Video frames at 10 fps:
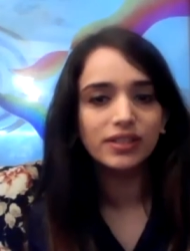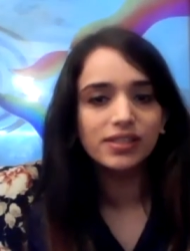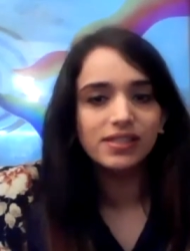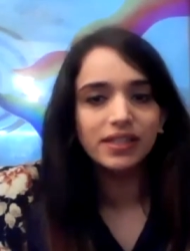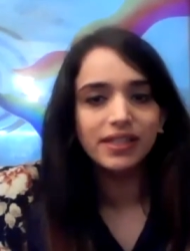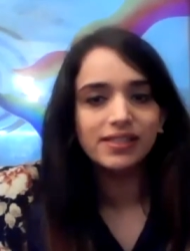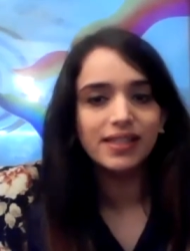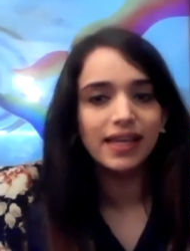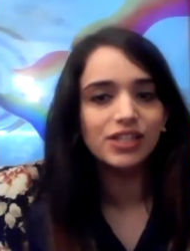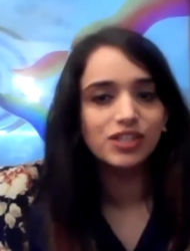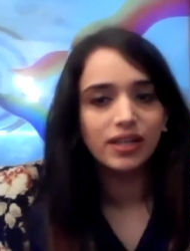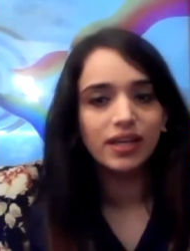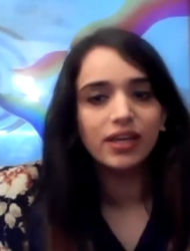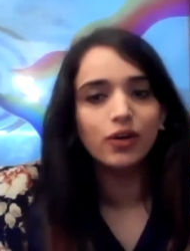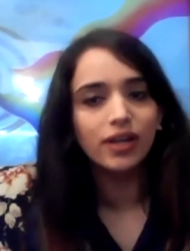to other cities like
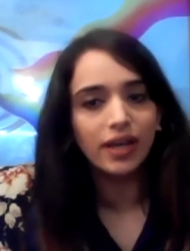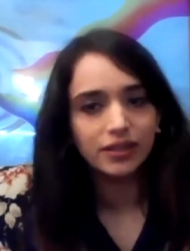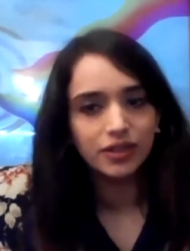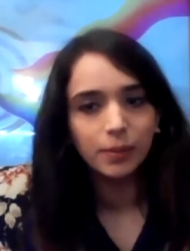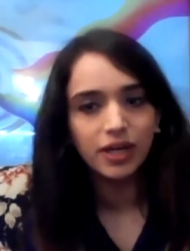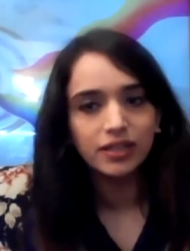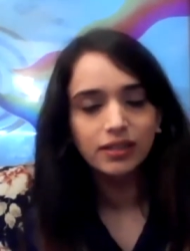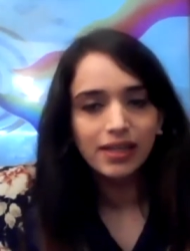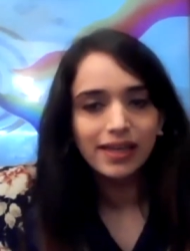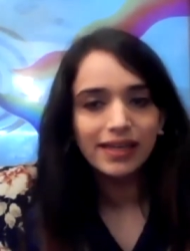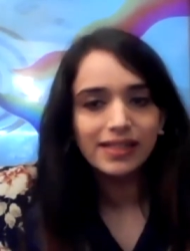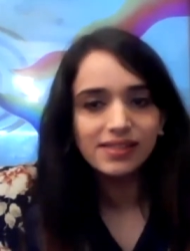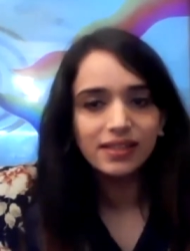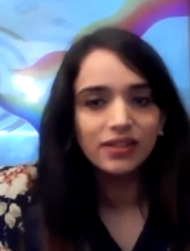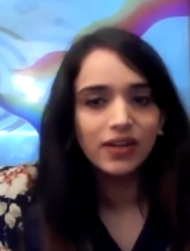Chennai or Hyderabad.
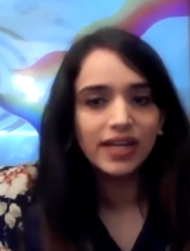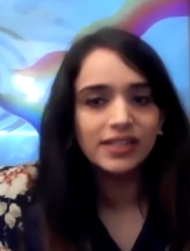Is it